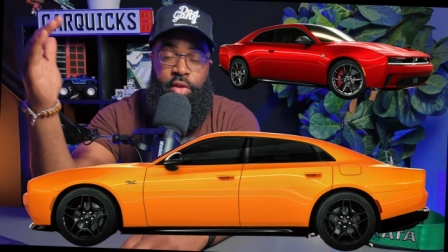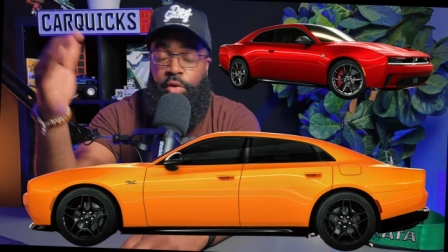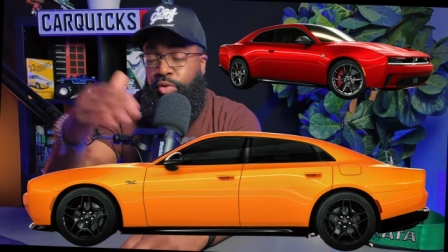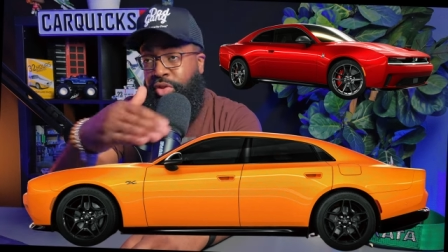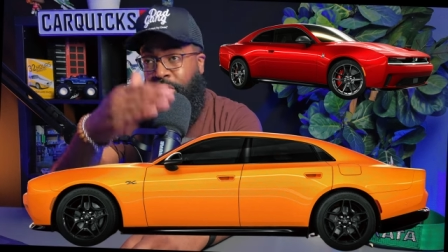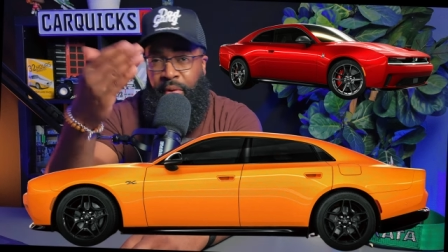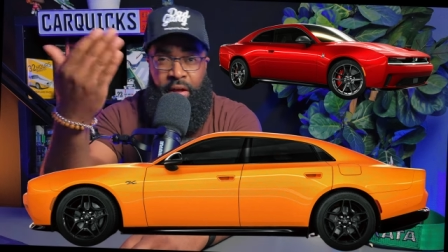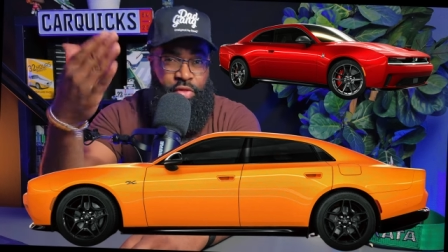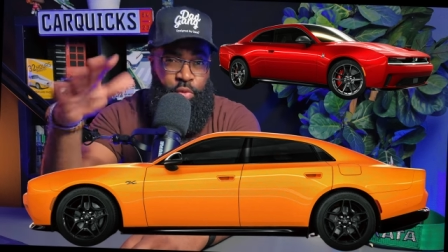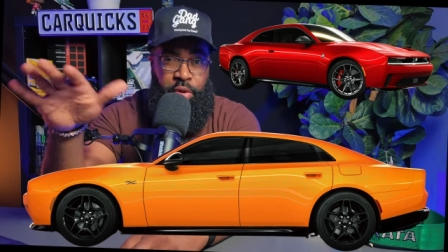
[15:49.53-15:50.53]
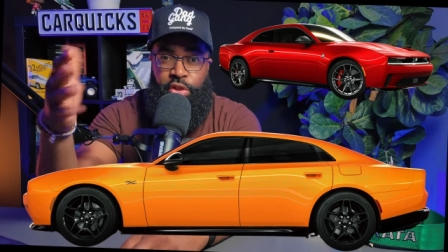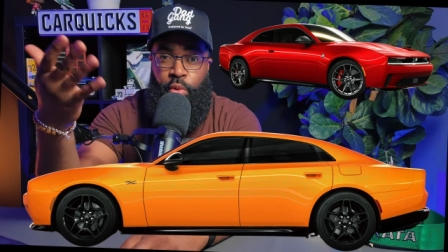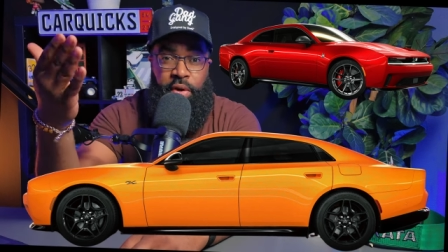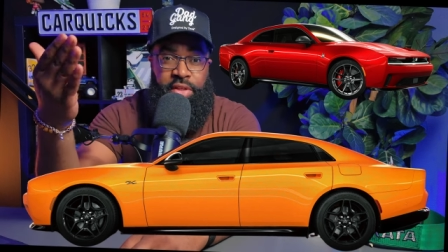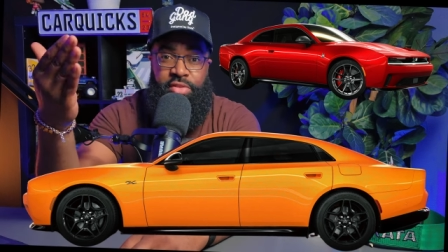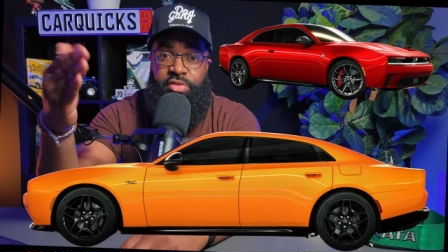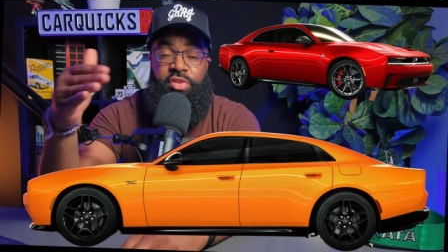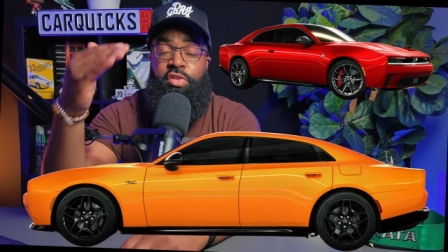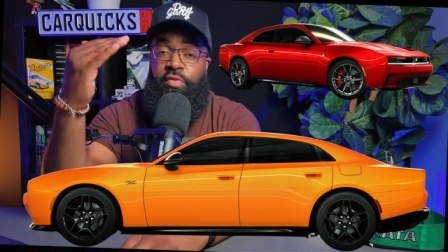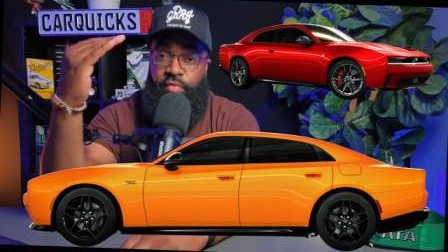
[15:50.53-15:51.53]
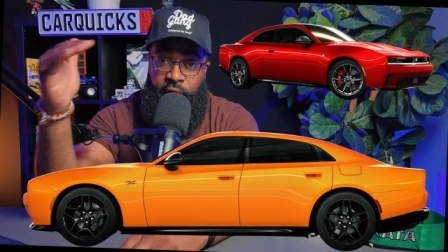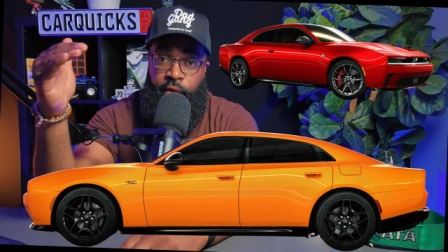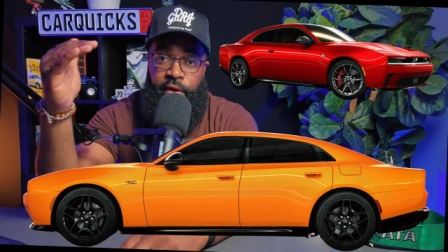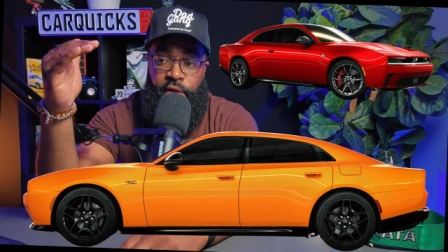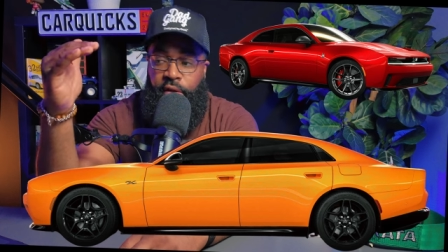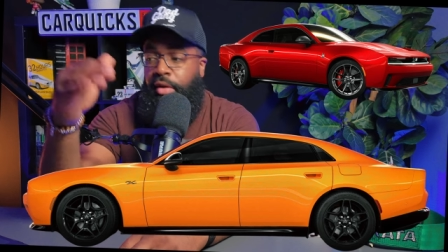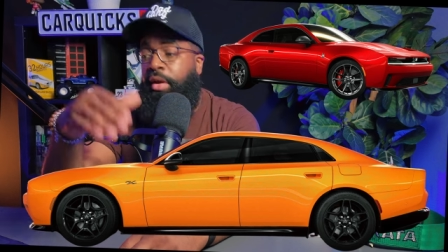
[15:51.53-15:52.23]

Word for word: Usually around three twenty is considered very good.